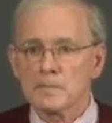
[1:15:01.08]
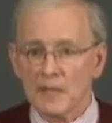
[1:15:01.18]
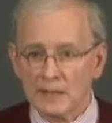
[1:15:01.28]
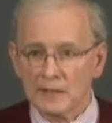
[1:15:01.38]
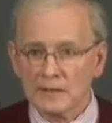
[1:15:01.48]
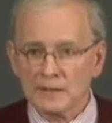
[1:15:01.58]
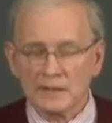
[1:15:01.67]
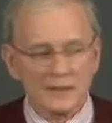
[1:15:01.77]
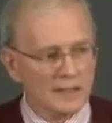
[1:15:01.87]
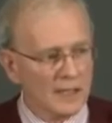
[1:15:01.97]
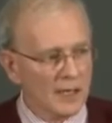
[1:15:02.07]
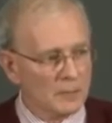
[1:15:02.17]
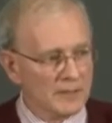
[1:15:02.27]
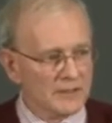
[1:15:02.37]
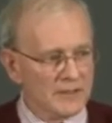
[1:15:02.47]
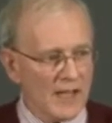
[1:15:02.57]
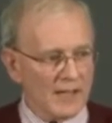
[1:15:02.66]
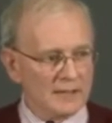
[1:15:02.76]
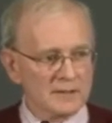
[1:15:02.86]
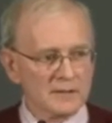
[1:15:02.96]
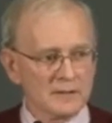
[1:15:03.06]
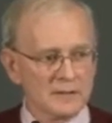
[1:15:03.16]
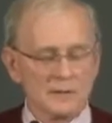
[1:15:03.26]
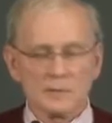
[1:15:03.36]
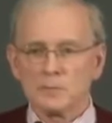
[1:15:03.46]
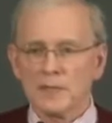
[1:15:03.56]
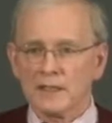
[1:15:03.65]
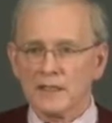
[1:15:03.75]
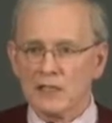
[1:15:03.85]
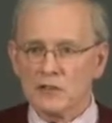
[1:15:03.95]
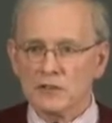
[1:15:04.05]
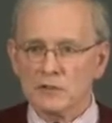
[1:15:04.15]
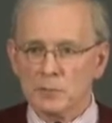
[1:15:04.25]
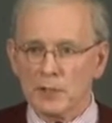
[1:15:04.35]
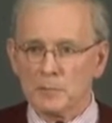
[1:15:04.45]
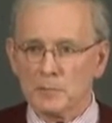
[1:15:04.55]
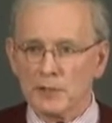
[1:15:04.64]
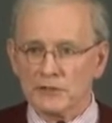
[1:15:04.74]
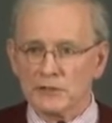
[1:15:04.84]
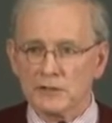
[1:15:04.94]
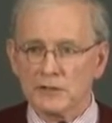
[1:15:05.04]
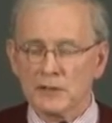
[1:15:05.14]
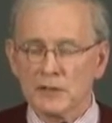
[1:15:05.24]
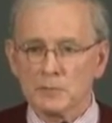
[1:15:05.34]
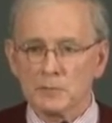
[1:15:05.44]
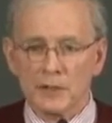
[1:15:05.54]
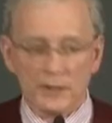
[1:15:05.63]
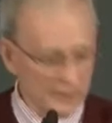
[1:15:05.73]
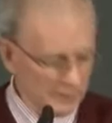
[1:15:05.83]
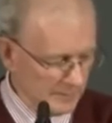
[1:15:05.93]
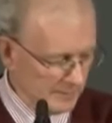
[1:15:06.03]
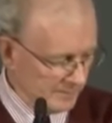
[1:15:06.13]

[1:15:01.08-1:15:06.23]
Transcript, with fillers: million, how many is that? Medications per person per...